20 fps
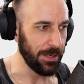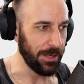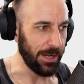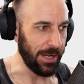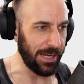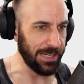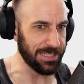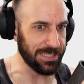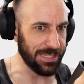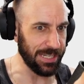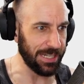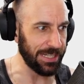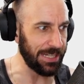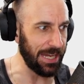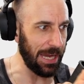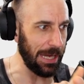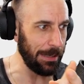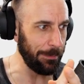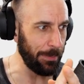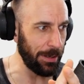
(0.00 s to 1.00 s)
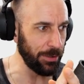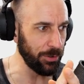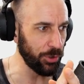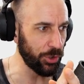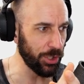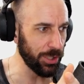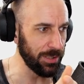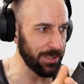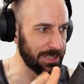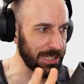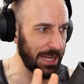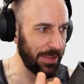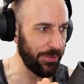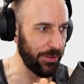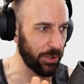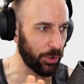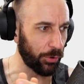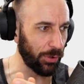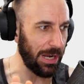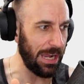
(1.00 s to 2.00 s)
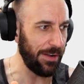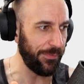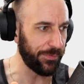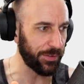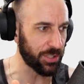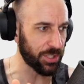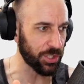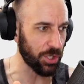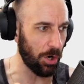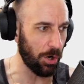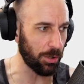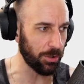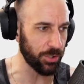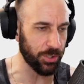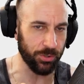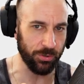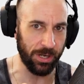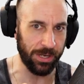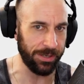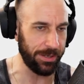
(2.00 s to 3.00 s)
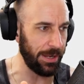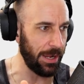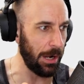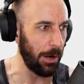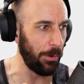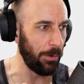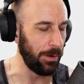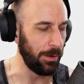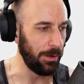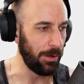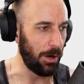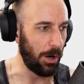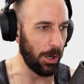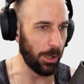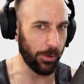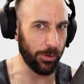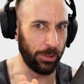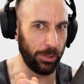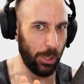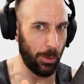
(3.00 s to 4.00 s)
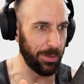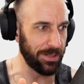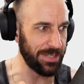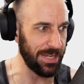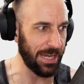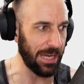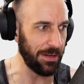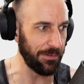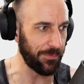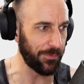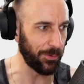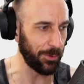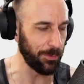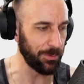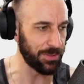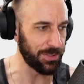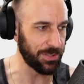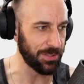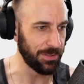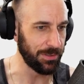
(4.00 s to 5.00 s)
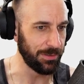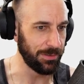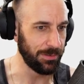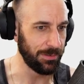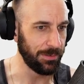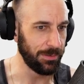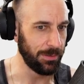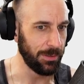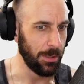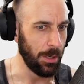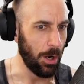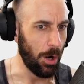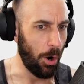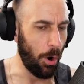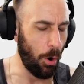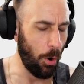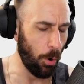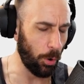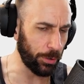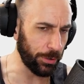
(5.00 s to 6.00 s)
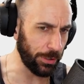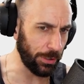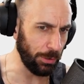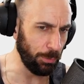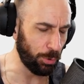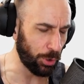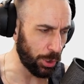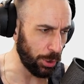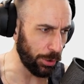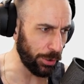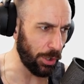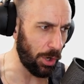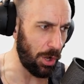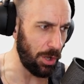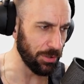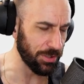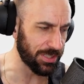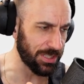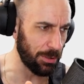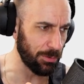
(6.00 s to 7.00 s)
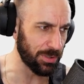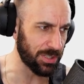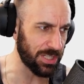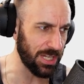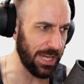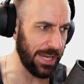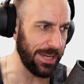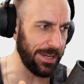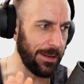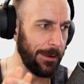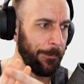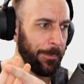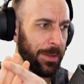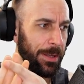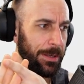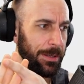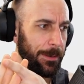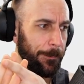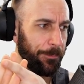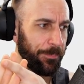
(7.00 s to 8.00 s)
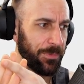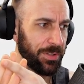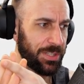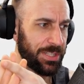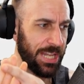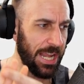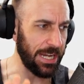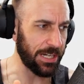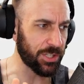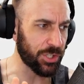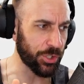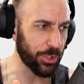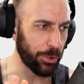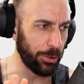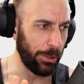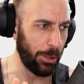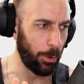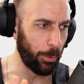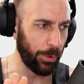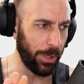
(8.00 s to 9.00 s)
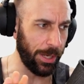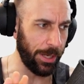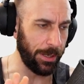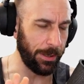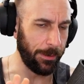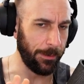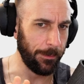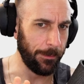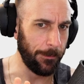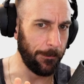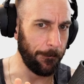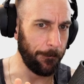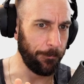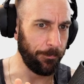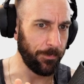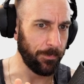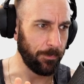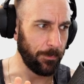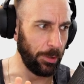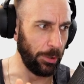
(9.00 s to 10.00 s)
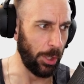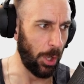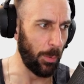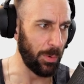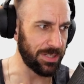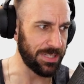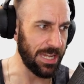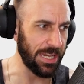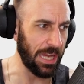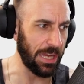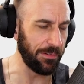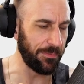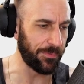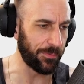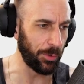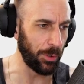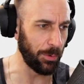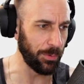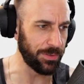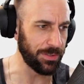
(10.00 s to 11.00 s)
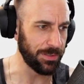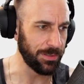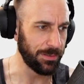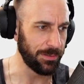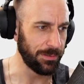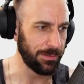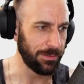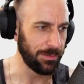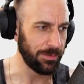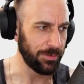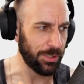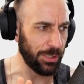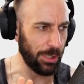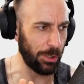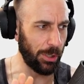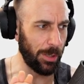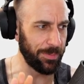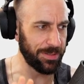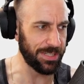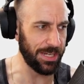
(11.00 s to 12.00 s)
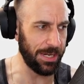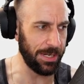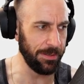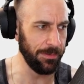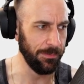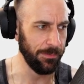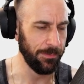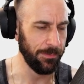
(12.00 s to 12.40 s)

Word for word: It's the game engines and the graphics cards right now are the lowest hanging fruits. Or you could also say texture loading lowest hanging fruit. You know what I'm saying?